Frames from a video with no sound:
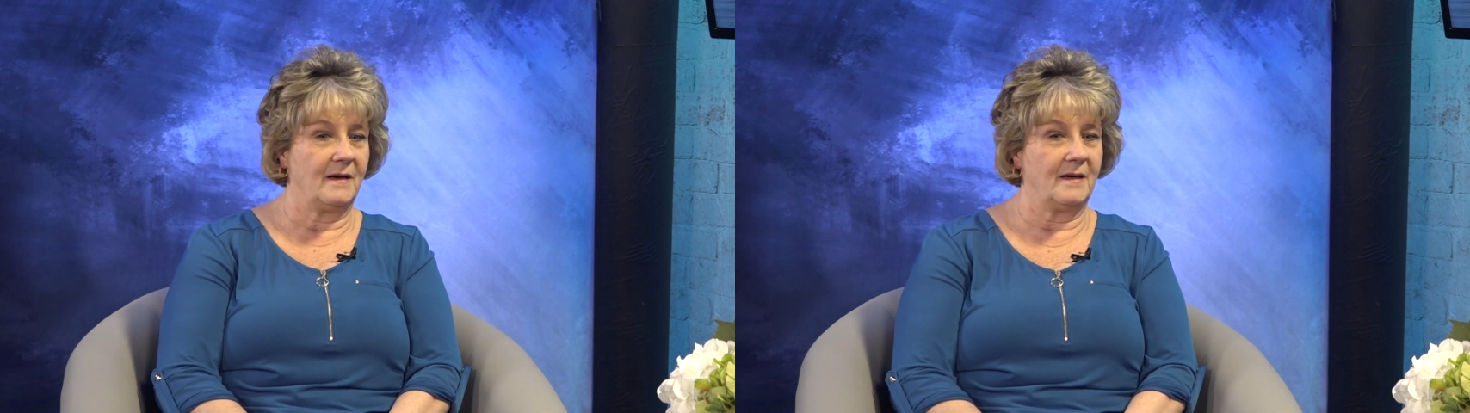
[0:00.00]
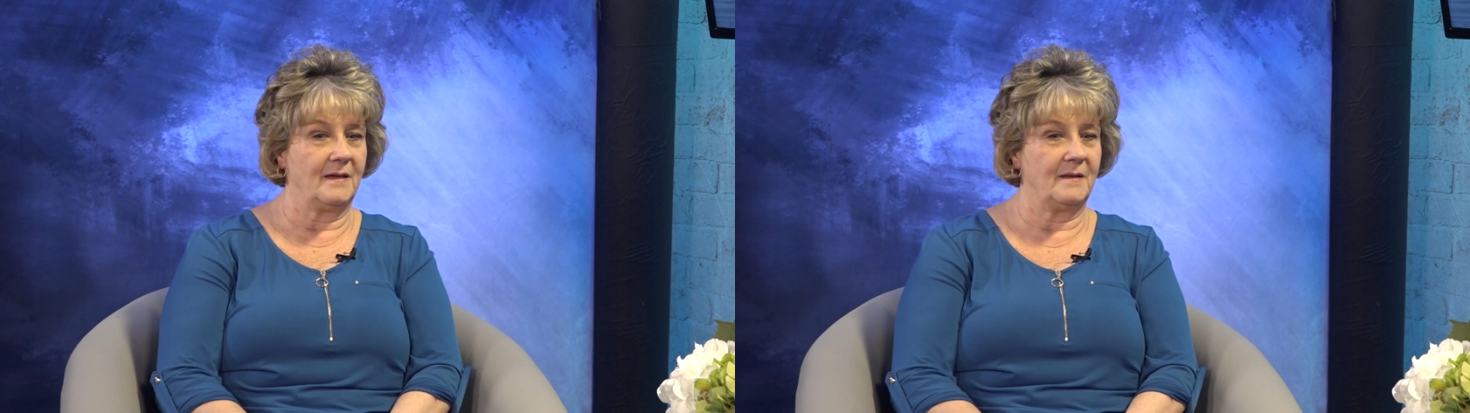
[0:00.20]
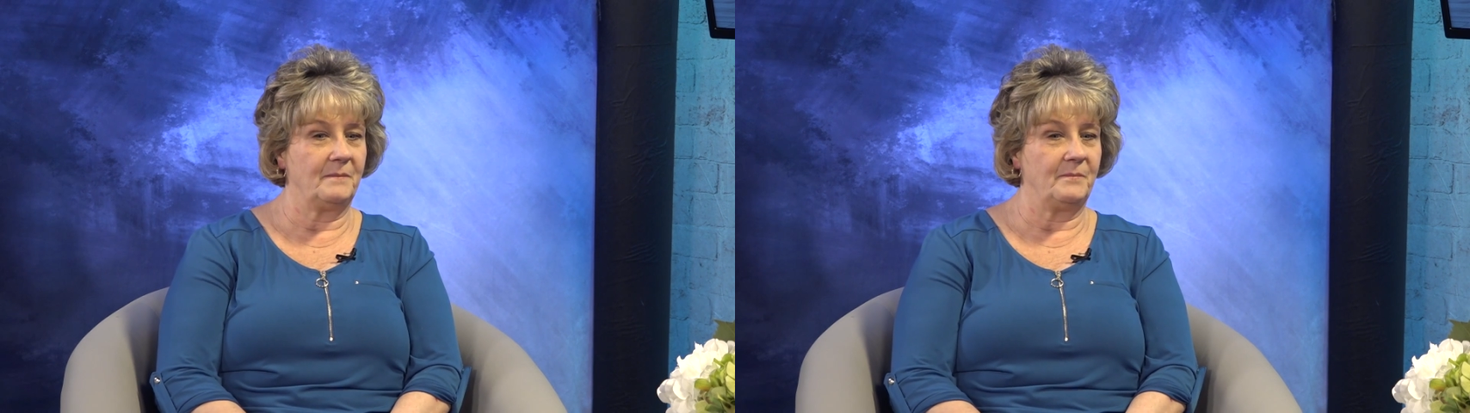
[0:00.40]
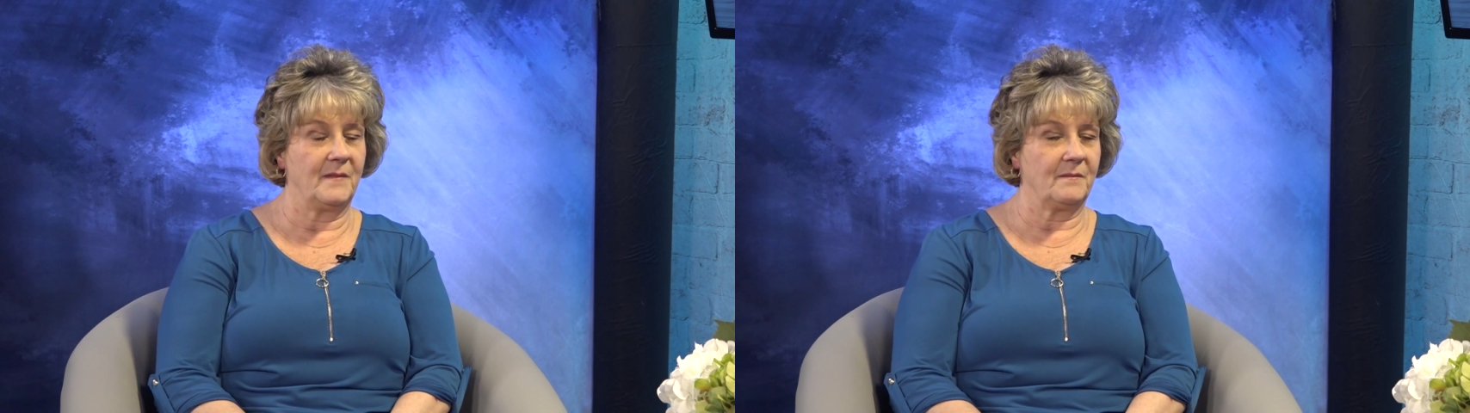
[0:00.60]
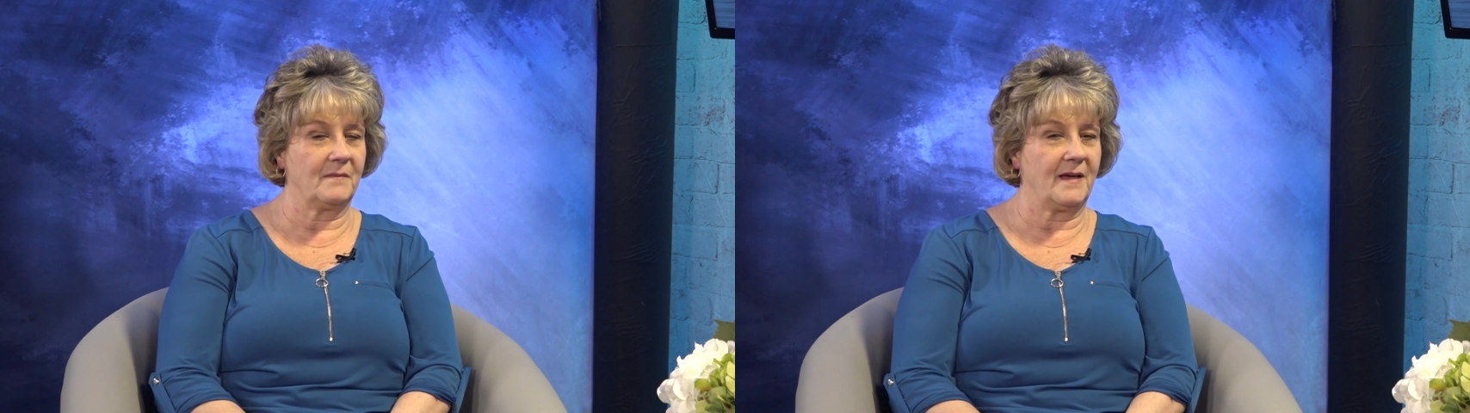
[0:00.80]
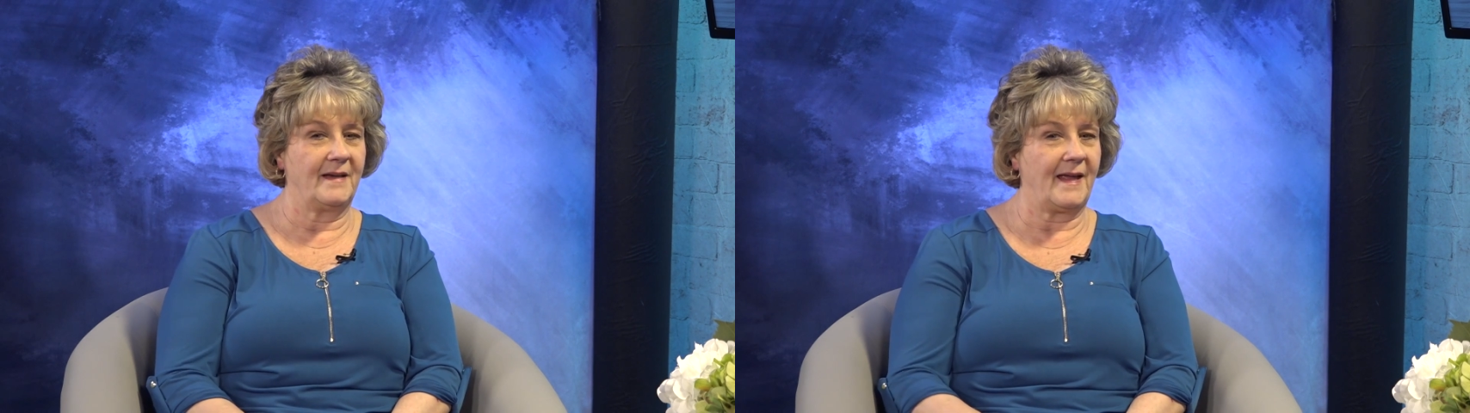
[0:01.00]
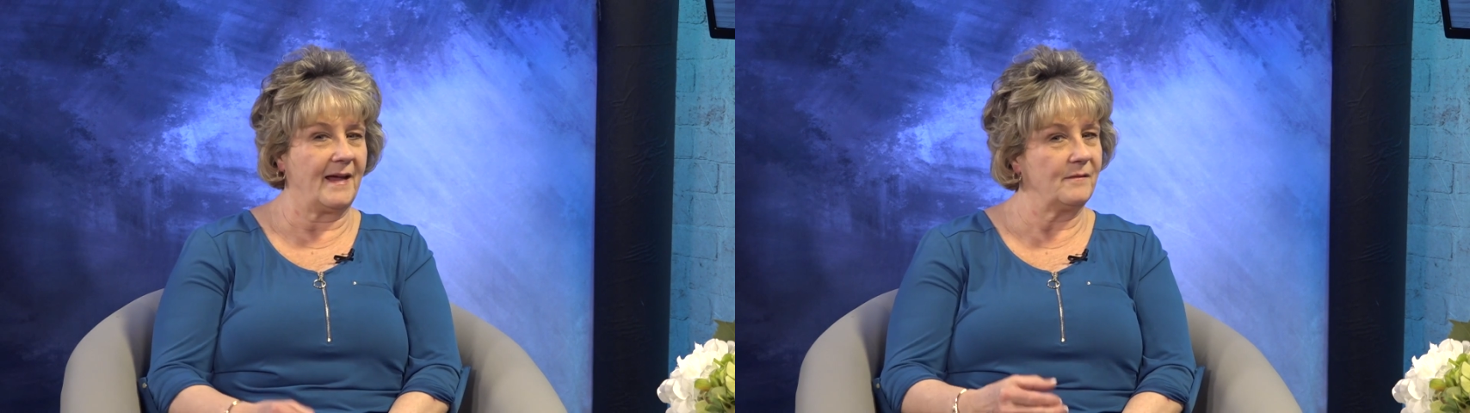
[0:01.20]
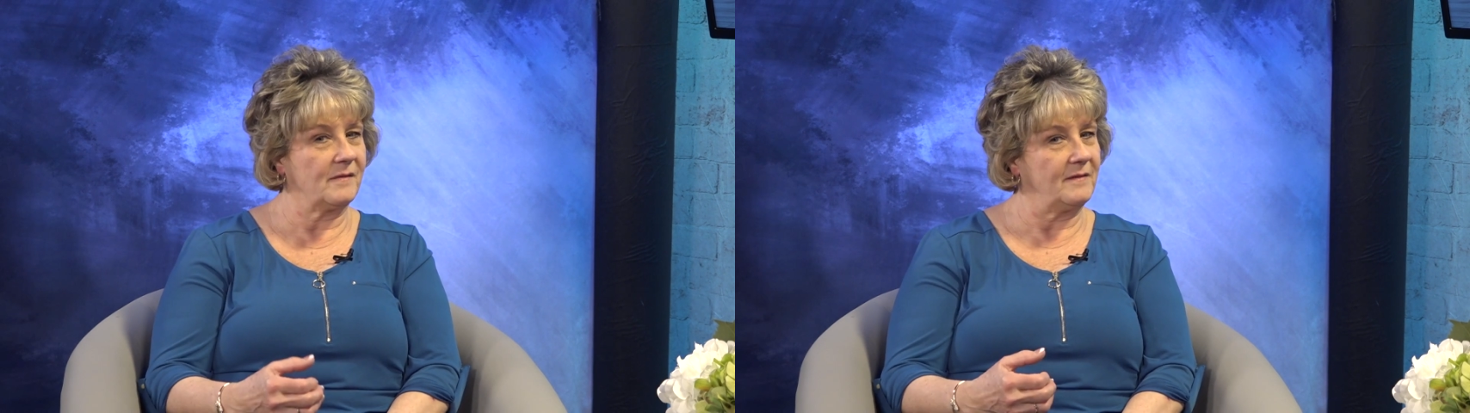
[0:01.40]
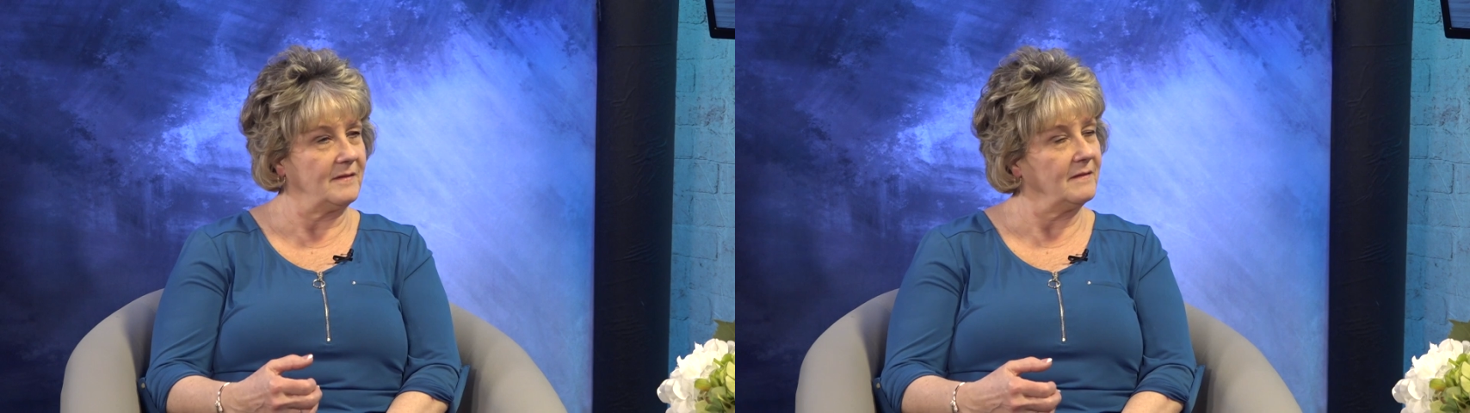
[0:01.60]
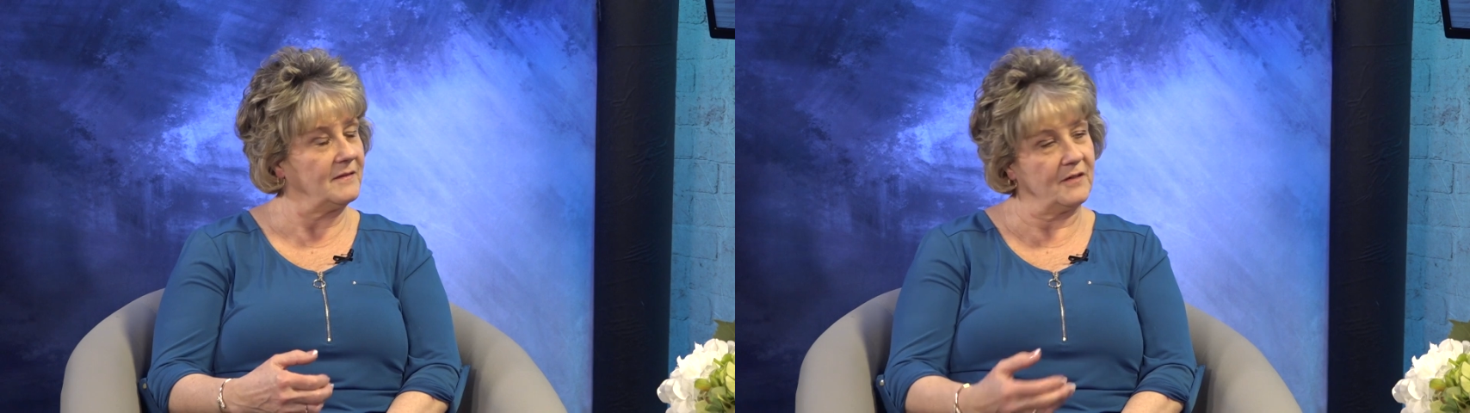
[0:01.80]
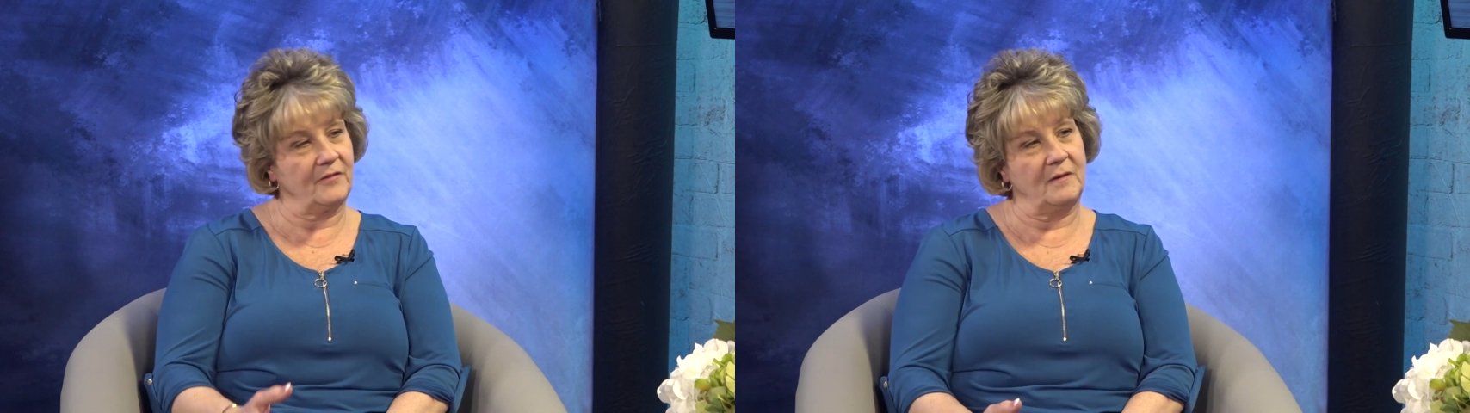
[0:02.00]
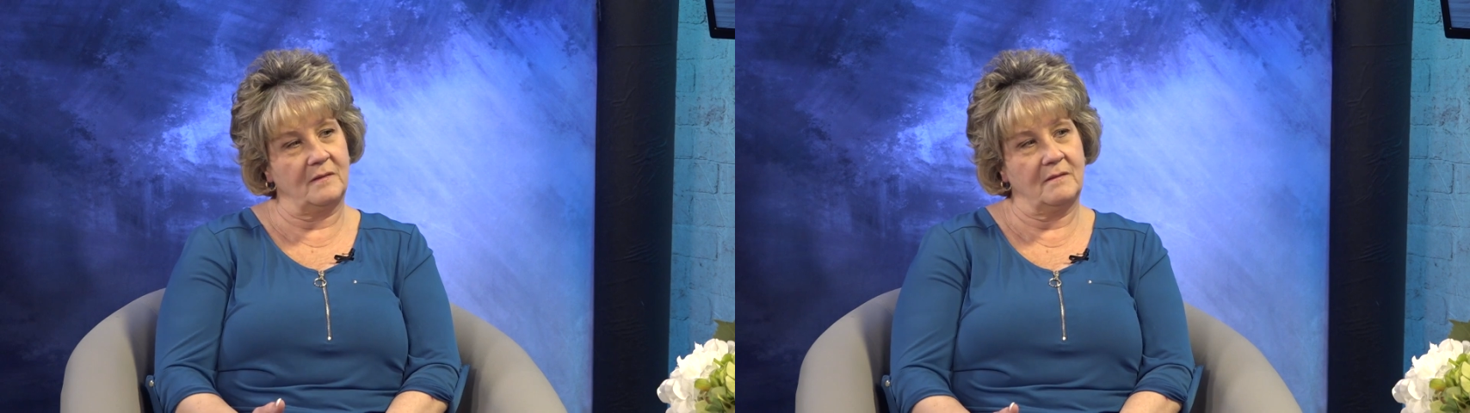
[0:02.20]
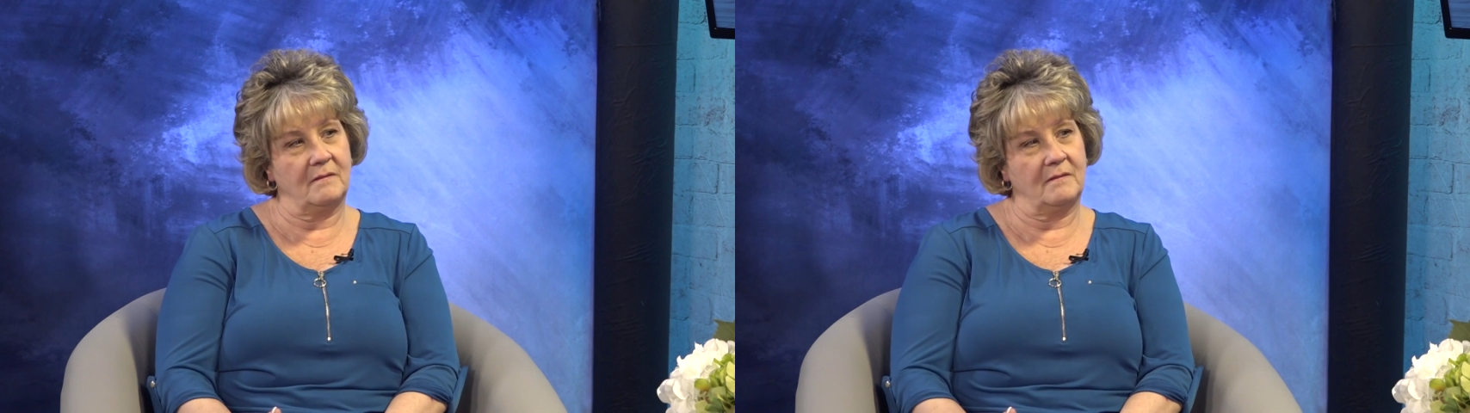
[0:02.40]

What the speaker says: kind of adds a different